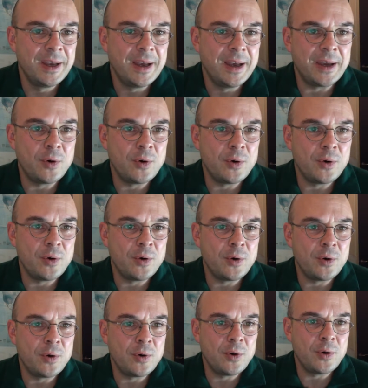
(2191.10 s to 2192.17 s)
I hope
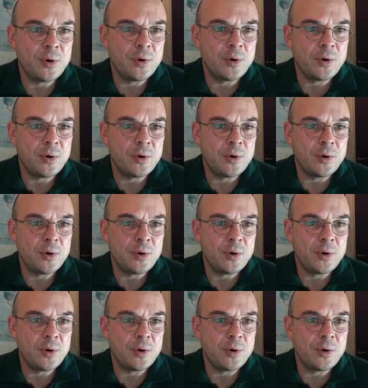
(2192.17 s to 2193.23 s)
the
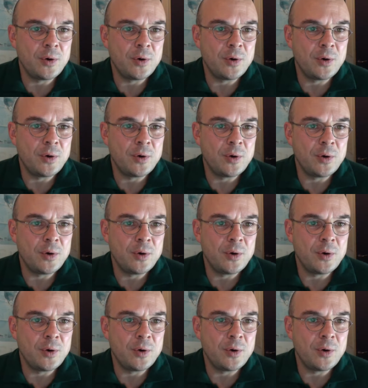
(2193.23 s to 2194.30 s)

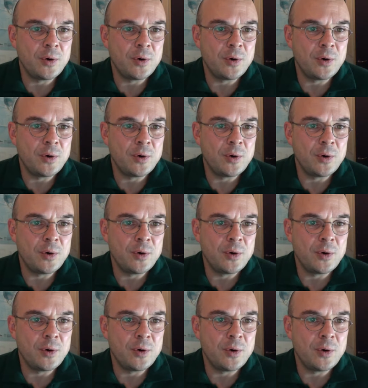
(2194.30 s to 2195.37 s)
connection was
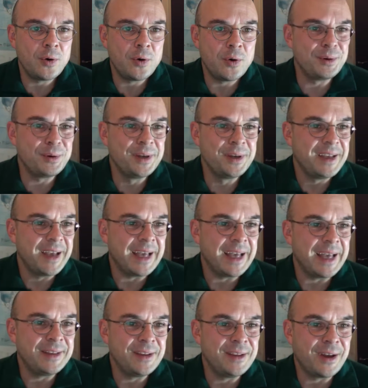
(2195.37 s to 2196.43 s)
good enough for you to
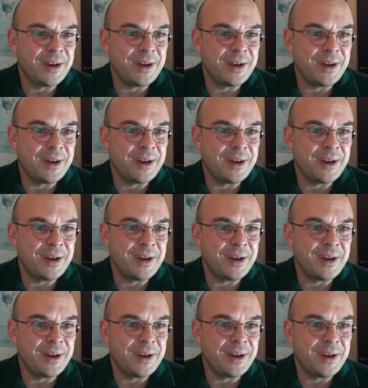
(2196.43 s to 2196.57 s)
follow,